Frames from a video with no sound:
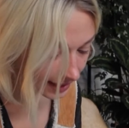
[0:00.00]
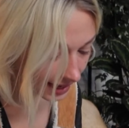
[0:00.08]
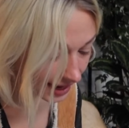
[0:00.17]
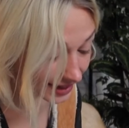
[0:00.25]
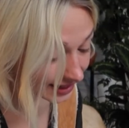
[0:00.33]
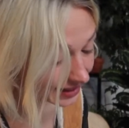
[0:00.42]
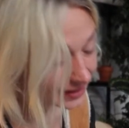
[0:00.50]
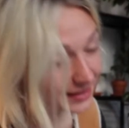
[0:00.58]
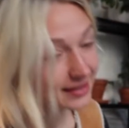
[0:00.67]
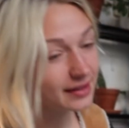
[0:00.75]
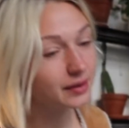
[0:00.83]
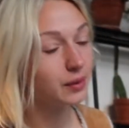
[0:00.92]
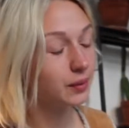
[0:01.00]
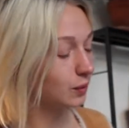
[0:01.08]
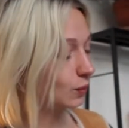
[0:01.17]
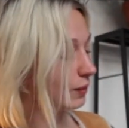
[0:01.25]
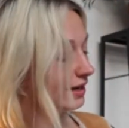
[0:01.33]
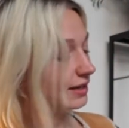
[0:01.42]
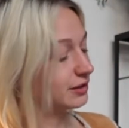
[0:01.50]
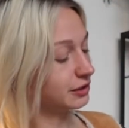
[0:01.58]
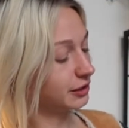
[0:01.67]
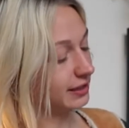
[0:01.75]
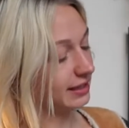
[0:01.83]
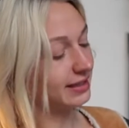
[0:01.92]
And then we
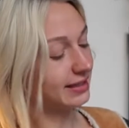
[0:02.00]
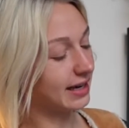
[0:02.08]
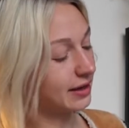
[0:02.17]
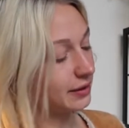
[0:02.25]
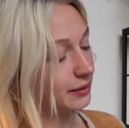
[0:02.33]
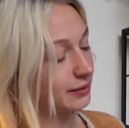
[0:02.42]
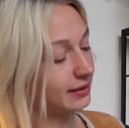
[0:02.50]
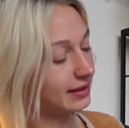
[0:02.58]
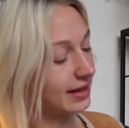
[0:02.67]
journey down,